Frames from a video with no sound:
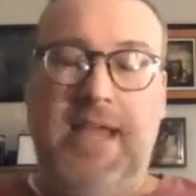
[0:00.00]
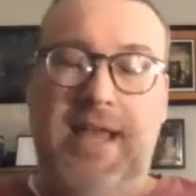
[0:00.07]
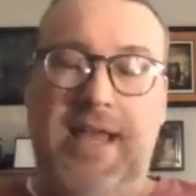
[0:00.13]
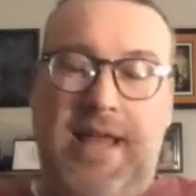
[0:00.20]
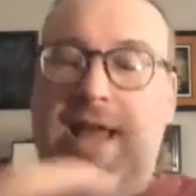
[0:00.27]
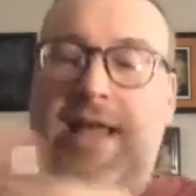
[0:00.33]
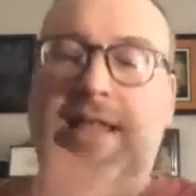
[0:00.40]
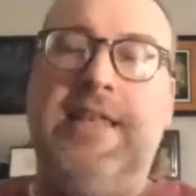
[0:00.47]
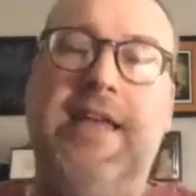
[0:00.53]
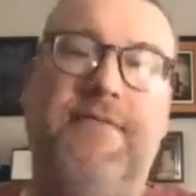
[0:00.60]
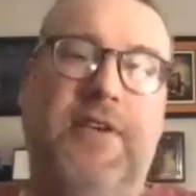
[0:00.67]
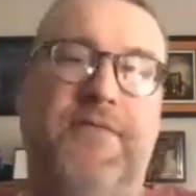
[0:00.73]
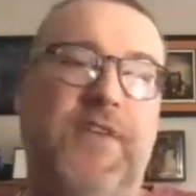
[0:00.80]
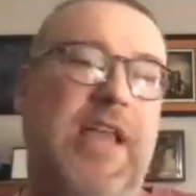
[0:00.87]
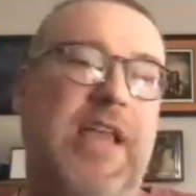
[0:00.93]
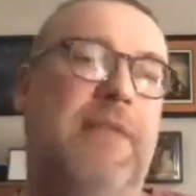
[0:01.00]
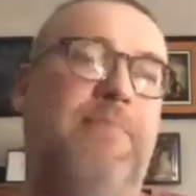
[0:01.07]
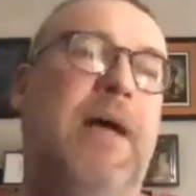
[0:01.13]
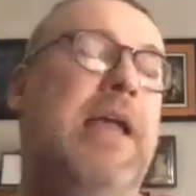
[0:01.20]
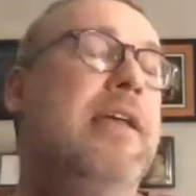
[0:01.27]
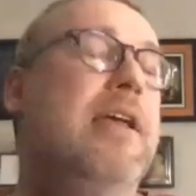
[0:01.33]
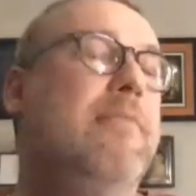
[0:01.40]
i'll never forget
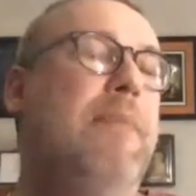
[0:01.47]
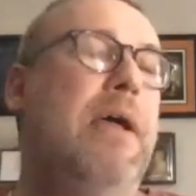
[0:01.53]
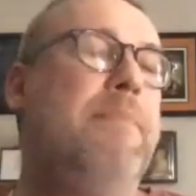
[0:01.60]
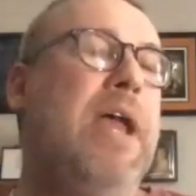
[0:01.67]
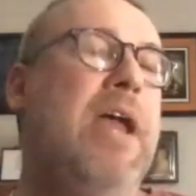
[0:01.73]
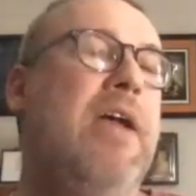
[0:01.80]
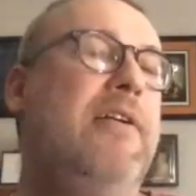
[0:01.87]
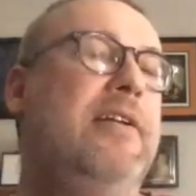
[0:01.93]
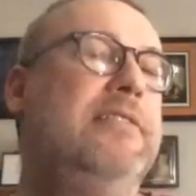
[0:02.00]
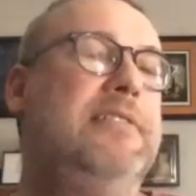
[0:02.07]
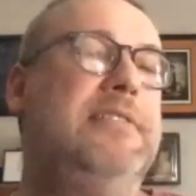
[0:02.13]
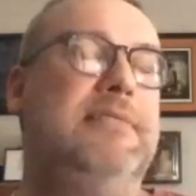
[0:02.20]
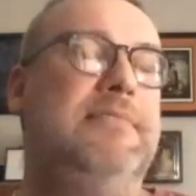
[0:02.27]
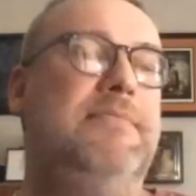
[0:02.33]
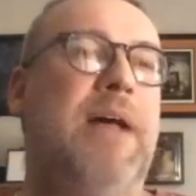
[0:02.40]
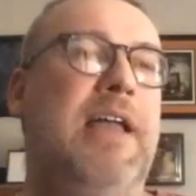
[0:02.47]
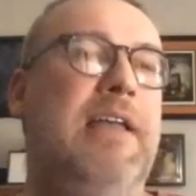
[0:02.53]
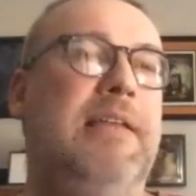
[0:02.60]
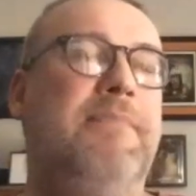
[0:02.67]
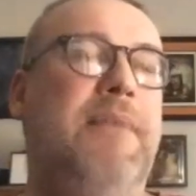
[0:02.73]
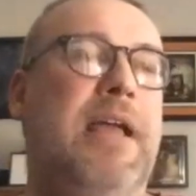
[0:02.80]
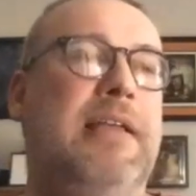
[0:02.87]
my my parents
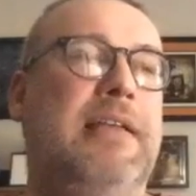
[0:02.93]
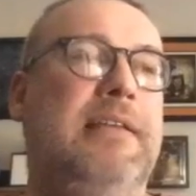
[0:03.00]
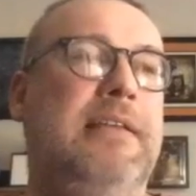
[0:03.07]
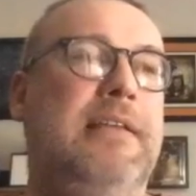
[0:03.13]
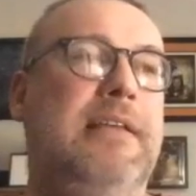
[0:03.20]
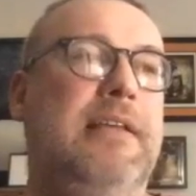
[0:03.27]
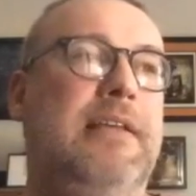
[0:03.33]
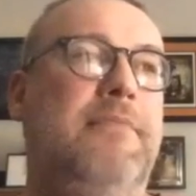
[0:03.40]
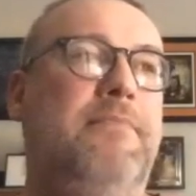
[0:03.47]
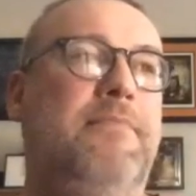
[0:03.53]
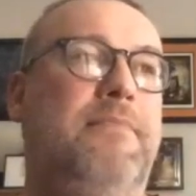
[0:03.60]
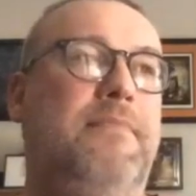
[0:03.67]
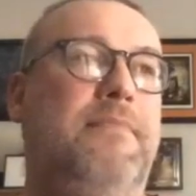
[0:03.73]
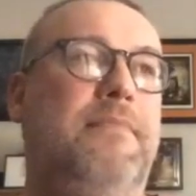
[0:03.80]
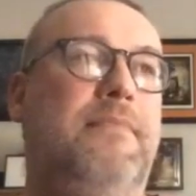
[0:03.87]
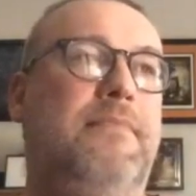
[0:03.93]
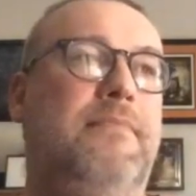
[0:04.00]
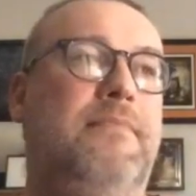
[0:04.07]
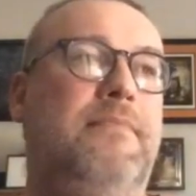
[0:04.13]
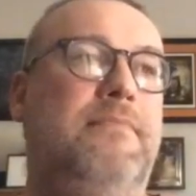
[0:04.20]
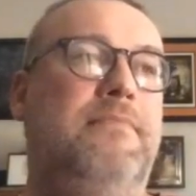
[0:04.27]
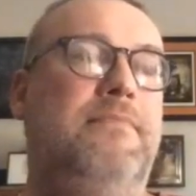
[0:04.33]
my my
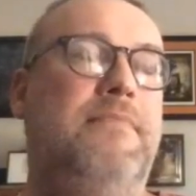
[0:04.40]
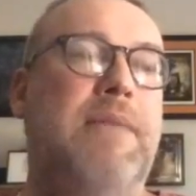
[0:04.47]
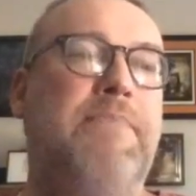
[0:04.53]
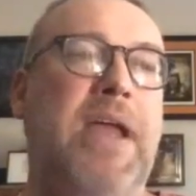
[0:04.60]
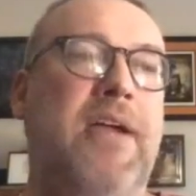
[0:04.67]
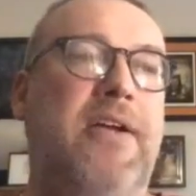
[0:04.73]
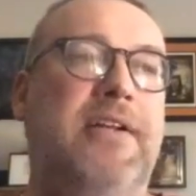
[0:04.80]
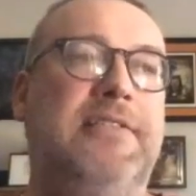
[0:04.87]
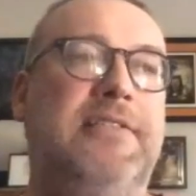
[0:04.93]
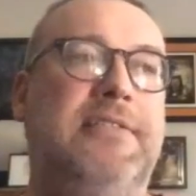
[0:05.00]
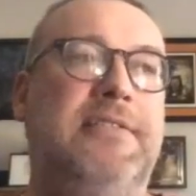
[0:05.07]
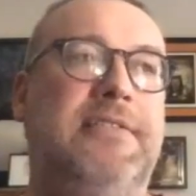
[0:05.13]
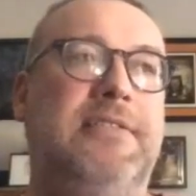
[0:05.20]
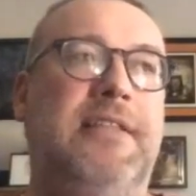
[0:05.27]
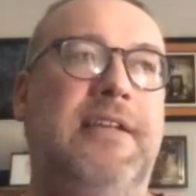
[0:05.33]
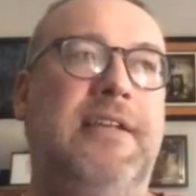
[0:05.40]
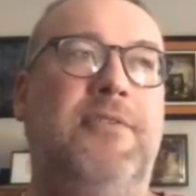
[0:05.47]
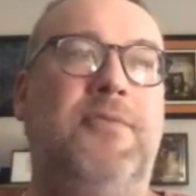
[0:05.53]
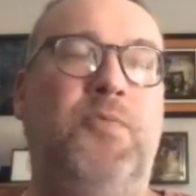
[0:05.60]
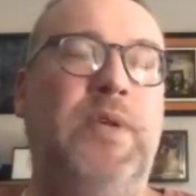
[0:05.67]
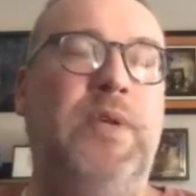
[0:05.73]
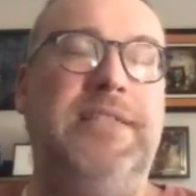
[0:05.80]
my parents their
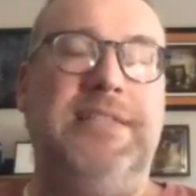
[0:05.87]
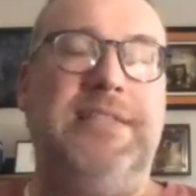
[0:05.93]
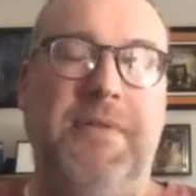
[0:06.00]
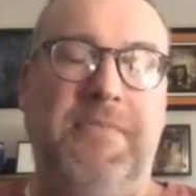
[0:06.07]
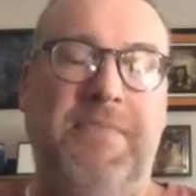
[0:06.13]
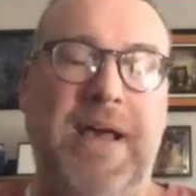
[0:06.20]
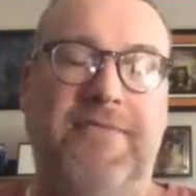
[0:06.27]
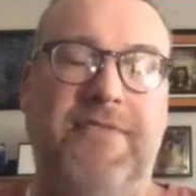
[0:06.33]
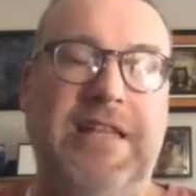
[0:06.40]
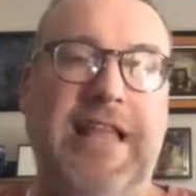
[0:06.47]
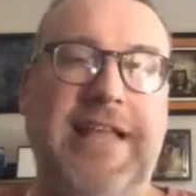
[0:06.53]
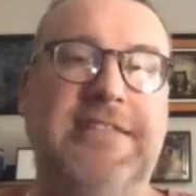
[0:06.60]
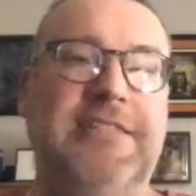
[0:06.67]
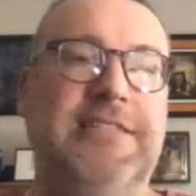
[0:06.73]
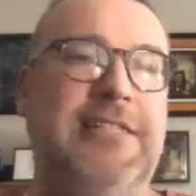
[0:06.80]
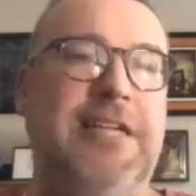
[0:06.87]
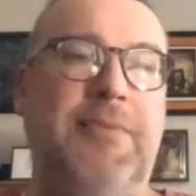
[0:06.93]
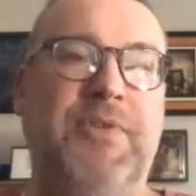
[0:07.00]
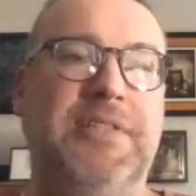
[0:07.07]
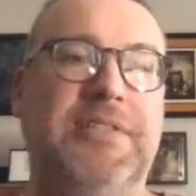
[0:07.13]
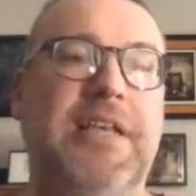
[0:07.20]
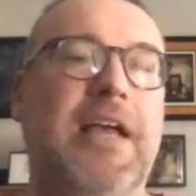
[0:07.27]
wisdom about relationship
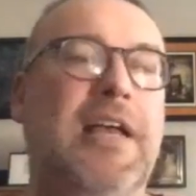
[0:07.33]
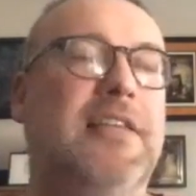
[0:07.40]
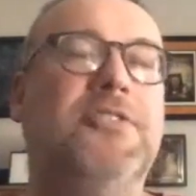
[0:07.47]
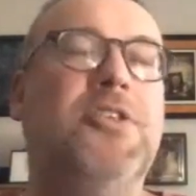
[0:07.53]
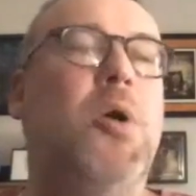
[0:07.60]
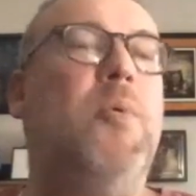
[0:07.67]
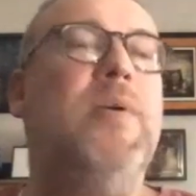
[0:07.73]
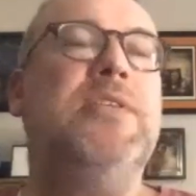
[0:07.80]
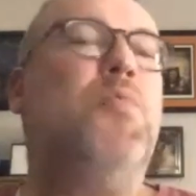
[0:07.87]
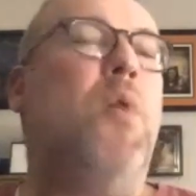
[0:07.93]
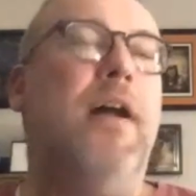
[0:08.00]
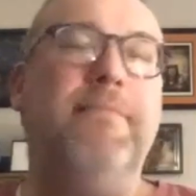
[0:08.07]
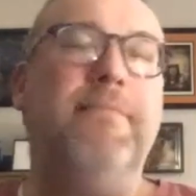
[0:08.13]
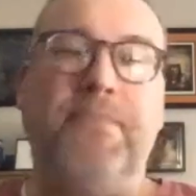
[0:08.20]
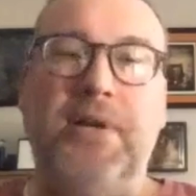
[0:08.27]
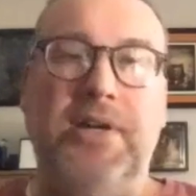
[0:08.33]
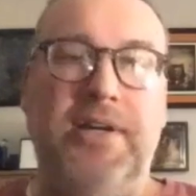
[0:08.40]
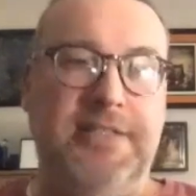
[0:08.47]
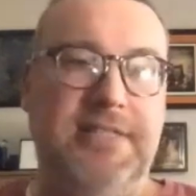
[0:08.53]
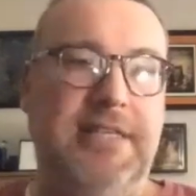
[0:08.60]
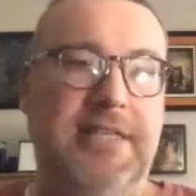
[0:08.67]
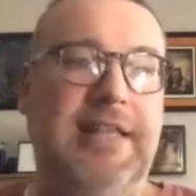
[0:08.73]
was there's always one
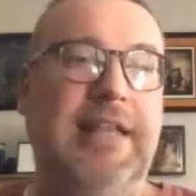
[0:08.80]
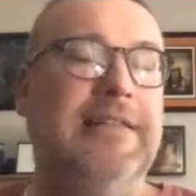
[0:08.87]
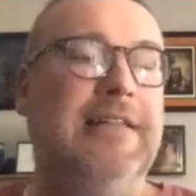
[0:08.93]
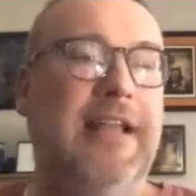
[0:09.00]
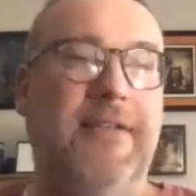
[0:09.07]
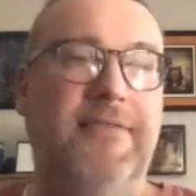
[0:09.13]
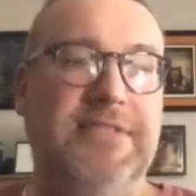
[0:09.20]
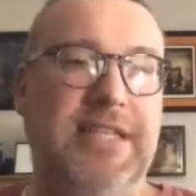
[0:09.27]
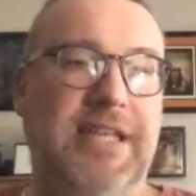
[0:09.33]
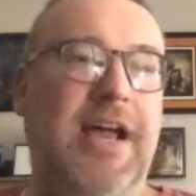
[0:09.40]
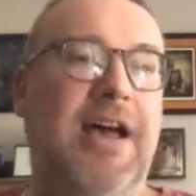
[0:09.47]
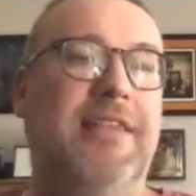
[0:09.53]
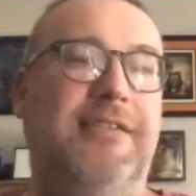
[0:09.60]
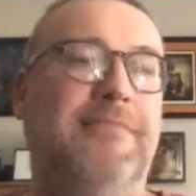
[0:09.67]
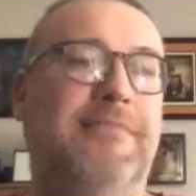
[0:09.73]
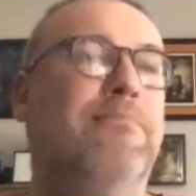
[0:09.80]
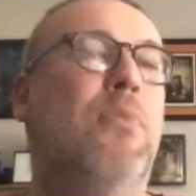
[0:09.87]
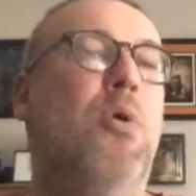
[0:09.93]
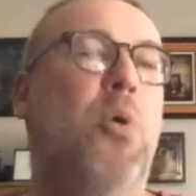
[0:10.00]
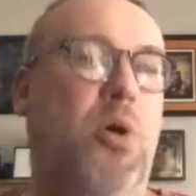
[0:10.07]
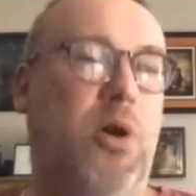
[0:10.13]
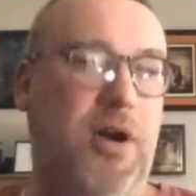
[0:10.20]
person that loves the other
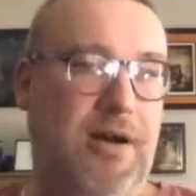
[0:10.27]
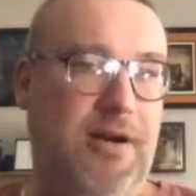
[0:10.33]
more